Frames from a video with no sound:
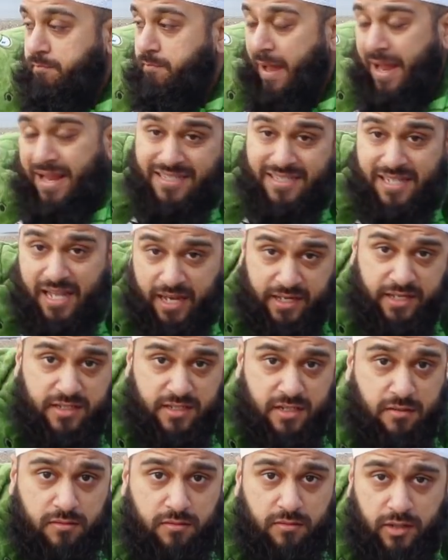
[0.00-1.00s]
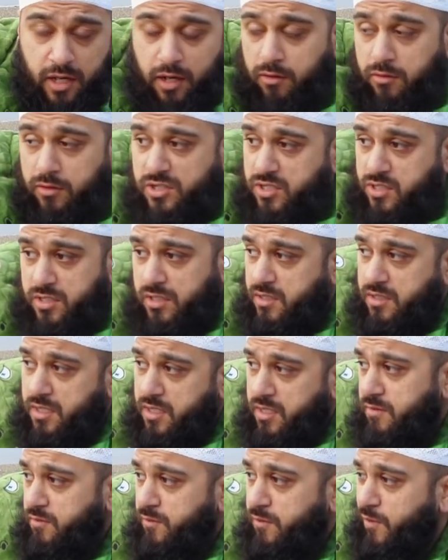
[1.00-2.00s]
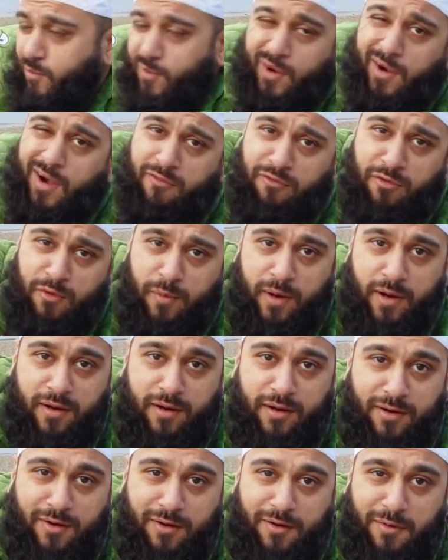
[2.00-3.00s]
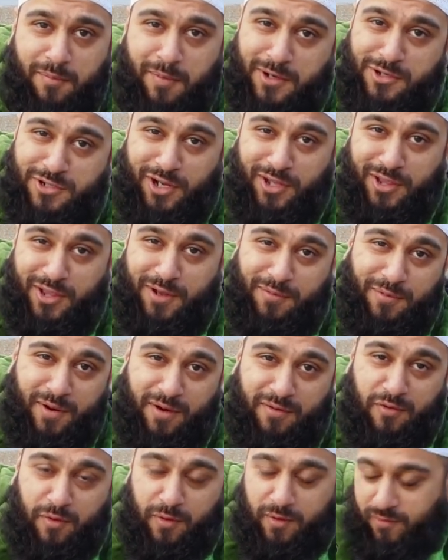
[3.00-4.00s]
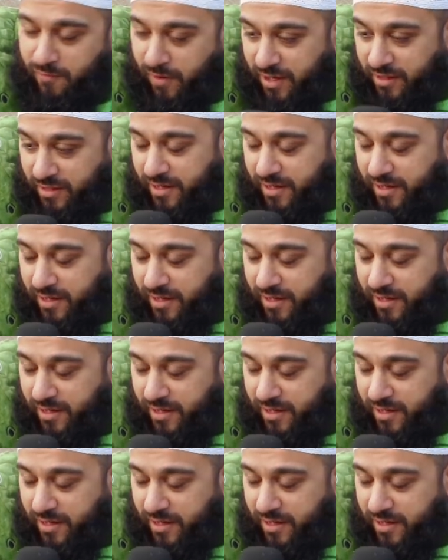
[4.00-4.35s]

Pakistanis, you know, we're everywhere, mashallah, we're everywhere, right,